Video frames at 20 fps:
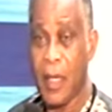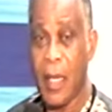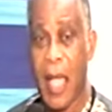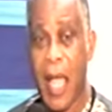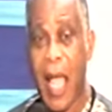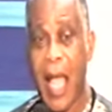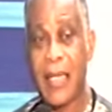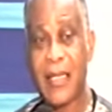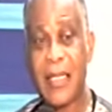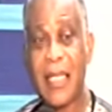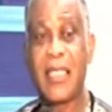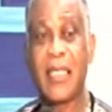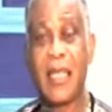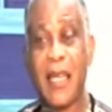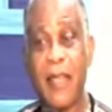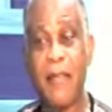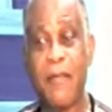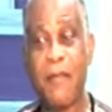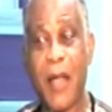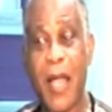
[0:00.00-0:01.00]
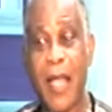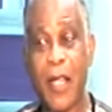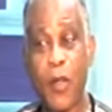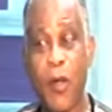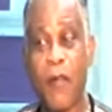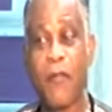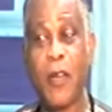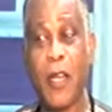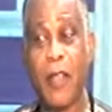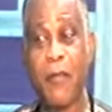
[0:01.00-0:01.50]
And this Levi,
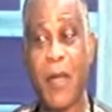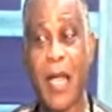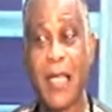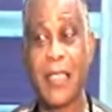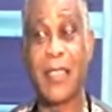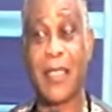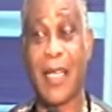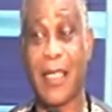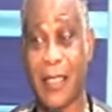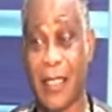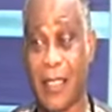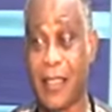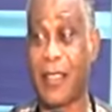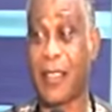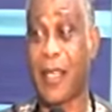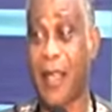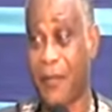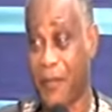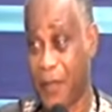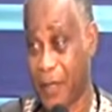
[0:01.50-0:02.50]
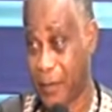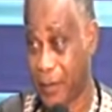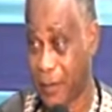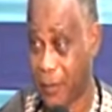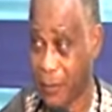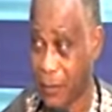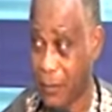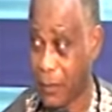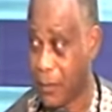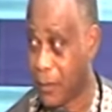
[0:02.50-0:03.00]
young Levi started serving
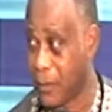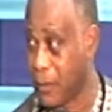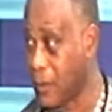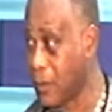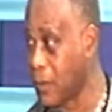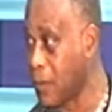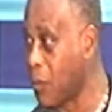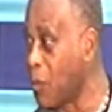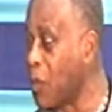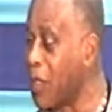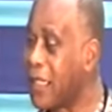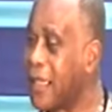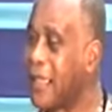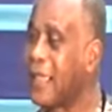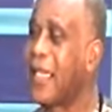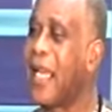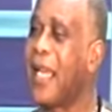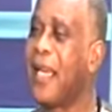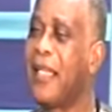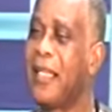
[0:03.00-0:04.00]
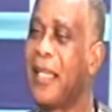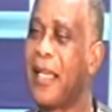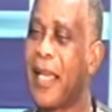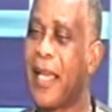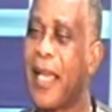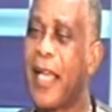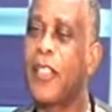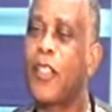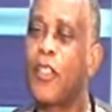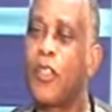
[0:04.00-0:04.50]
with
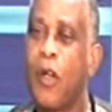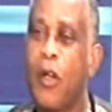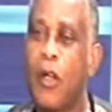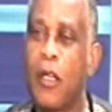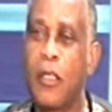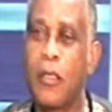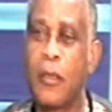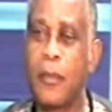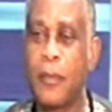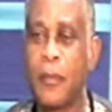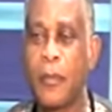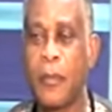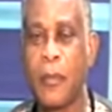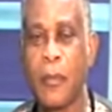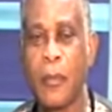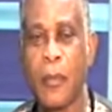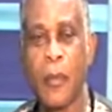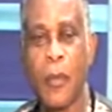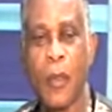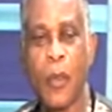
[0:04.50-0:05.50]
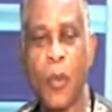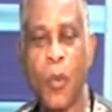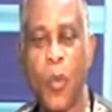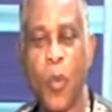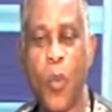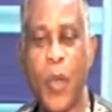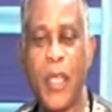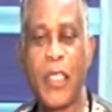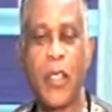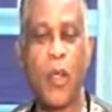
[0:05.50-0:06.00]
dedication,
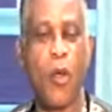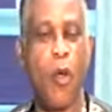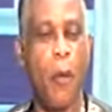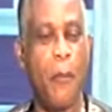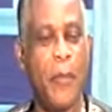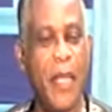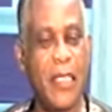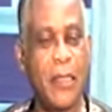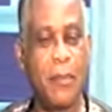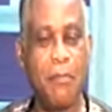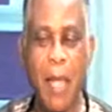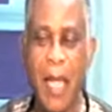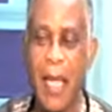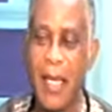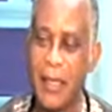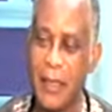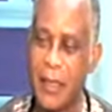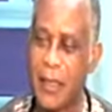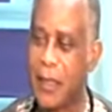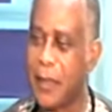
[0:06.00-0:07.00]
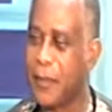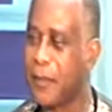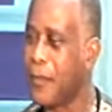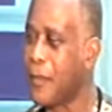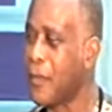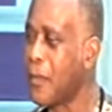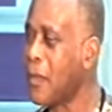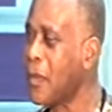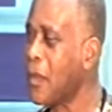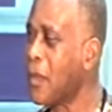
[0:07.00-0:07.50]
with commitment
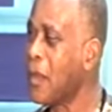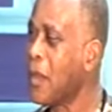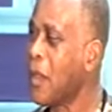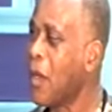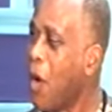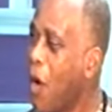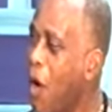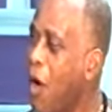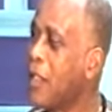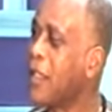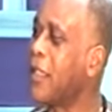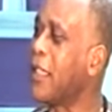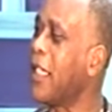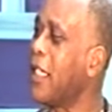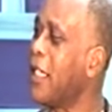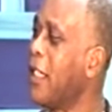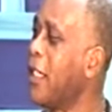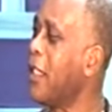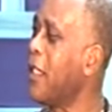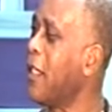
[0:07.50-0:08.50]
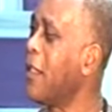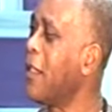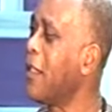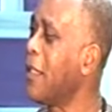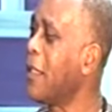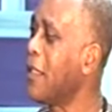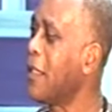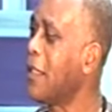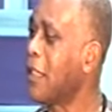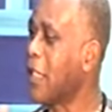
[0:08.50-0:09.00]
until
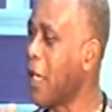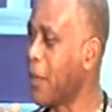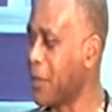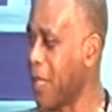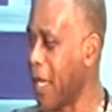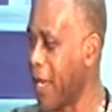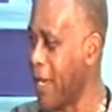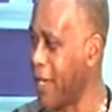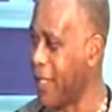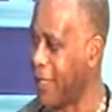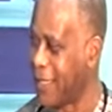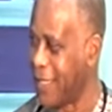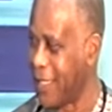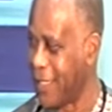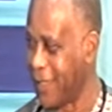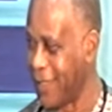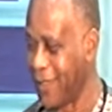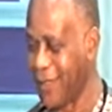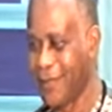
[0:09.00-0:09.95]
chapter 18.